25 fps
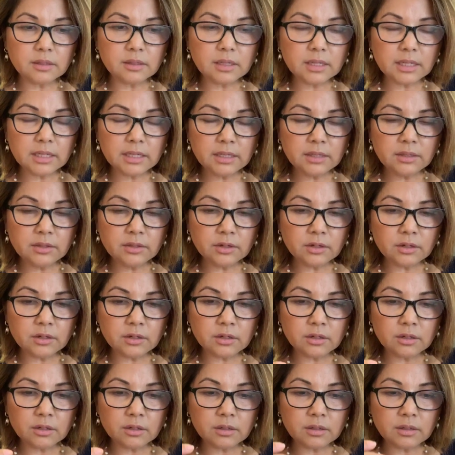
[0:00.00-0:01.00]

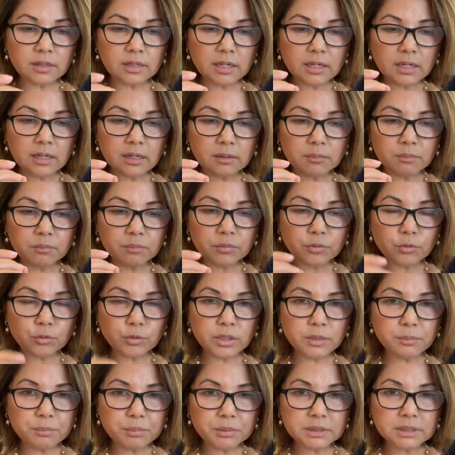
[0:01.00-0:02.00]
either
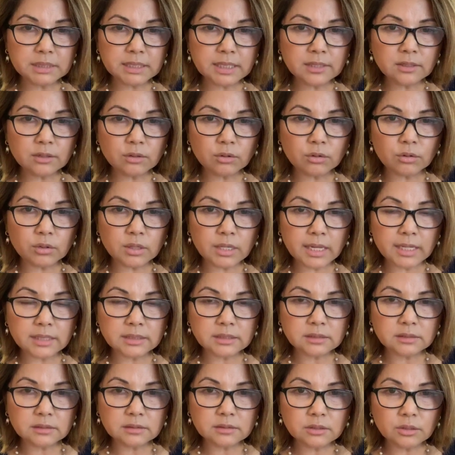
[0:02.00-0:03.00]
3% or
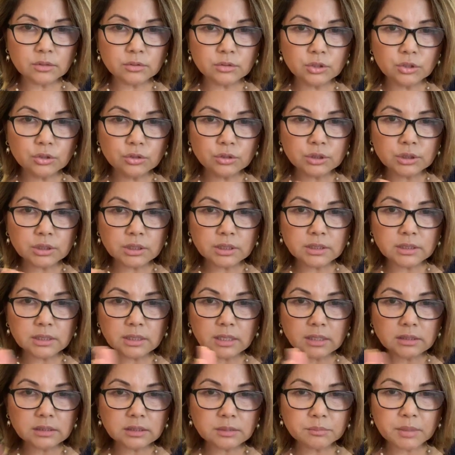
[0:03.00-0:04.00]
less. So usually the
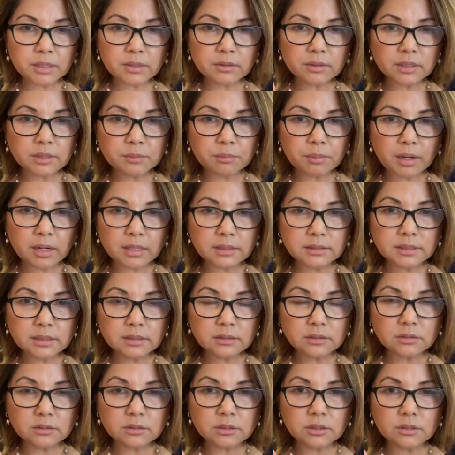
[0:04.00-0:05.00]
customary deposit
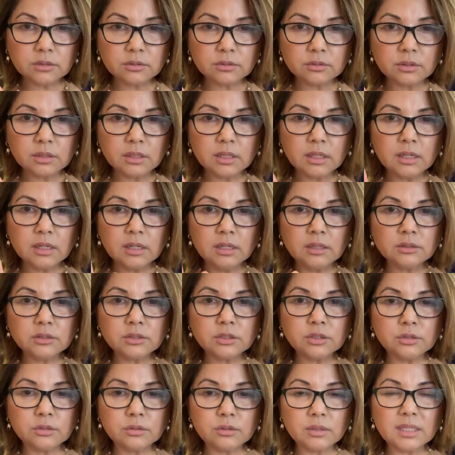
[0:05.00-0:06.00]
to
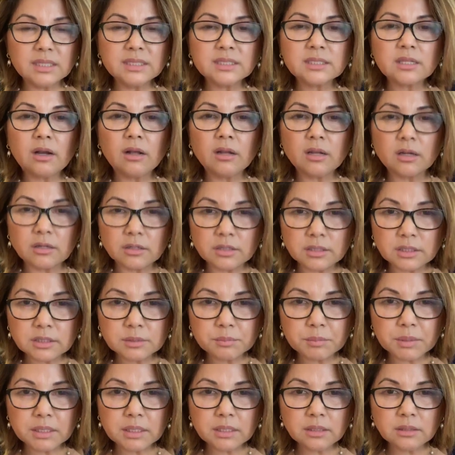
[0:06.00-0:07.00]
it's called earnest
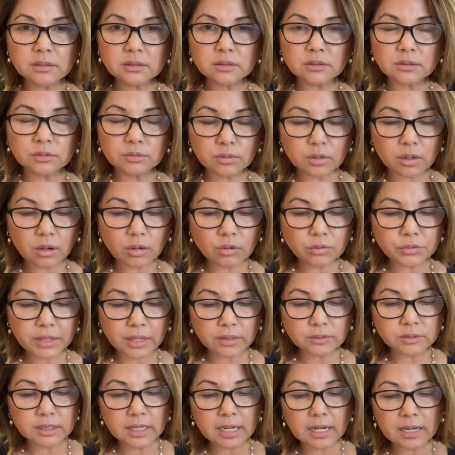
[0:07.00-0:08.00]
money to hold
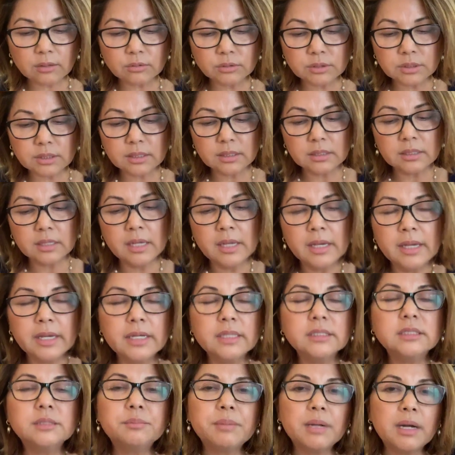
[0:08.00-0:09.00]
on the house.
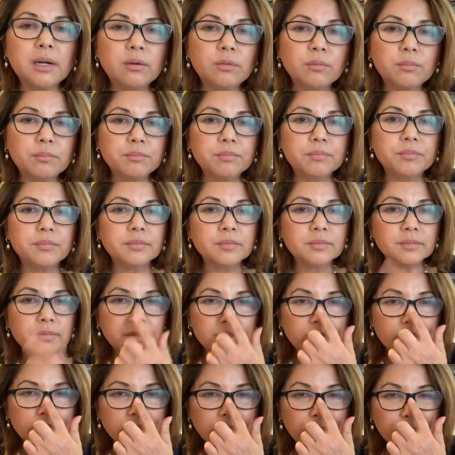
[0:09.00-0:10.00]
It's about,
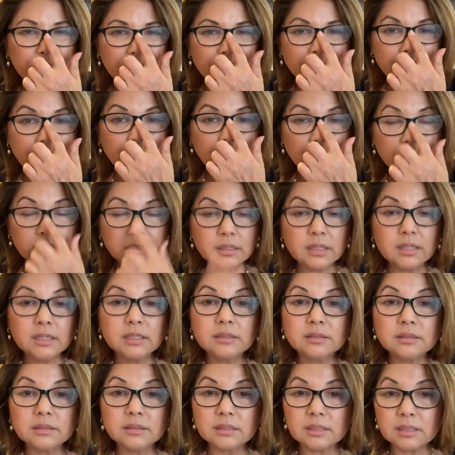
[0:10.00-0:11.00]
depending,
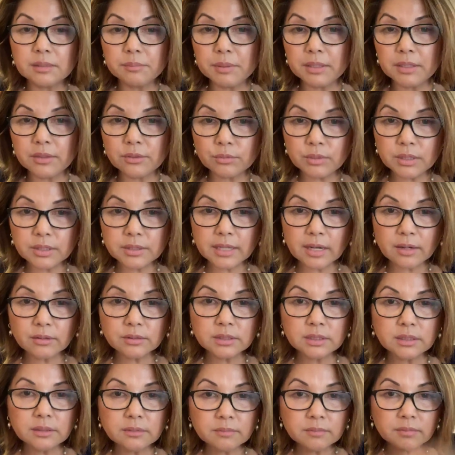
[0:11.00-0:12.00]
it could be
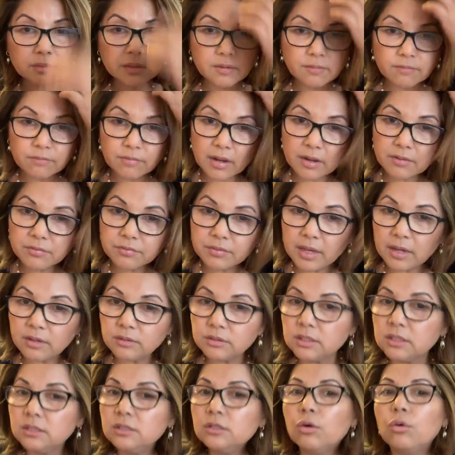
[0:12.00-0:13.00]
$3,000,
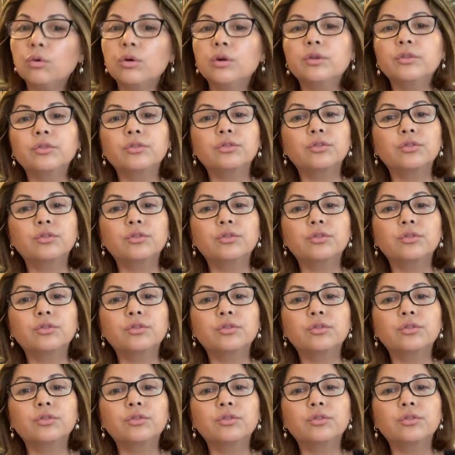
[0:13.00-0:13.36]
$5,000, or